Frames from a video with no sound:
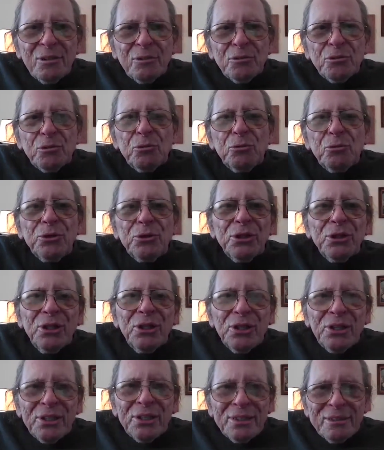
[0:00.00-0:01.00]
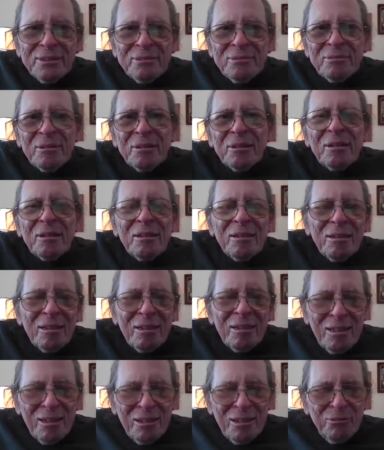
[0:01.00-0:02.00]
swirl the
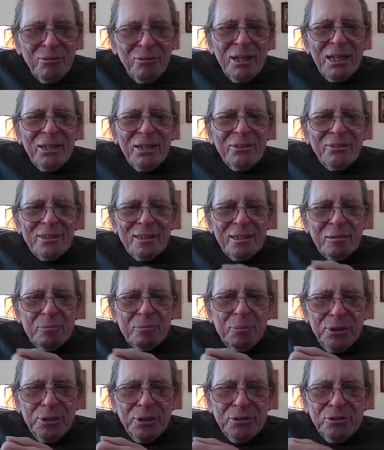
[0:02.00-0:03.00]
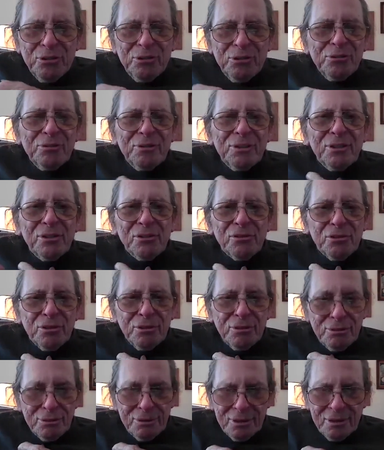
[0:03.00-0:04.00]
around, and pretty soon there's
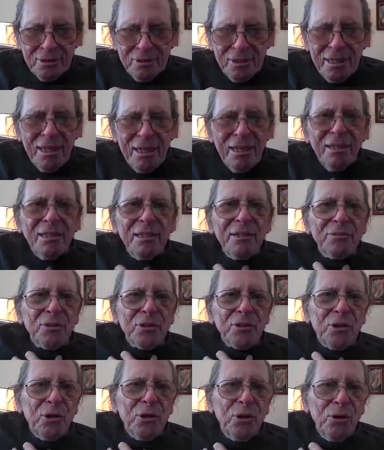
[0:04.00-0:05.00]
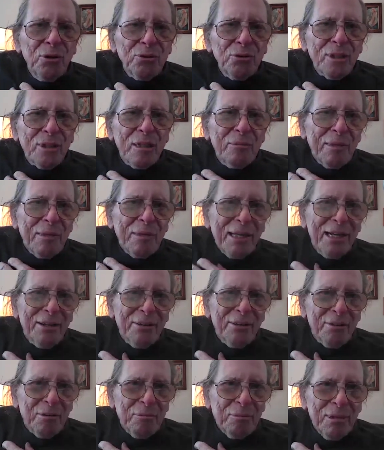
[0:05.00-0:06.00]
a tail of the gold coming
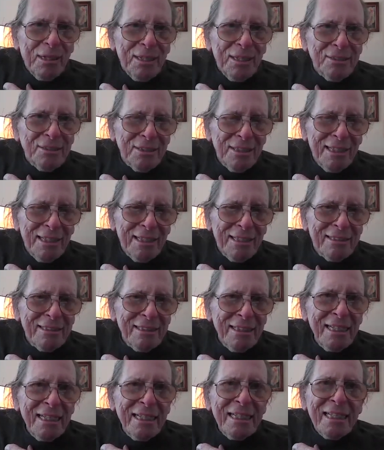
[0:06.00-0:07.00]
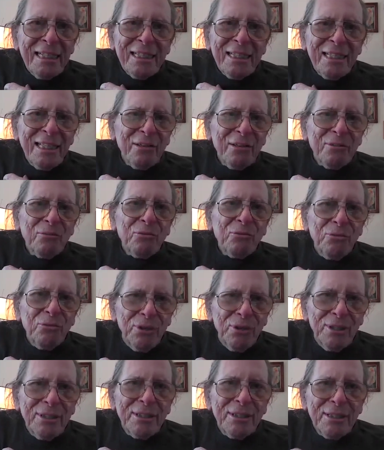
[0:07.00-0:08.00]
out of the black sand. That
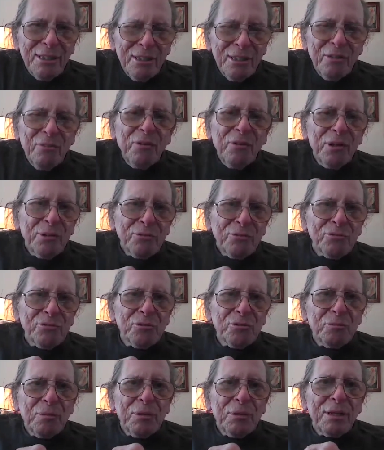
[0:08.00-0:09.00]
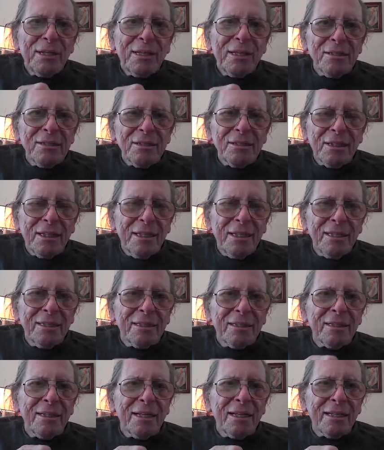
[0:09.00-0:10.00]
really influenced me as a
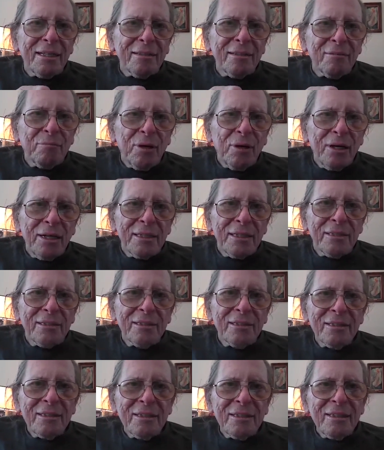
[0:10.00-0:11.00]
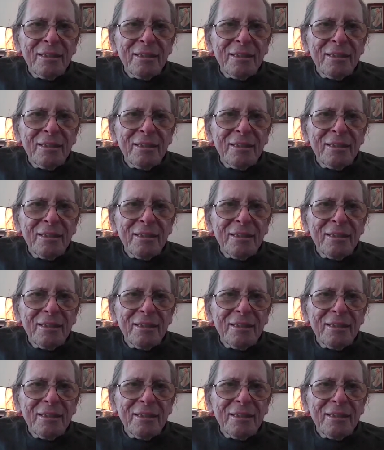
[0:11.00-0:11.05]
kid that I could mine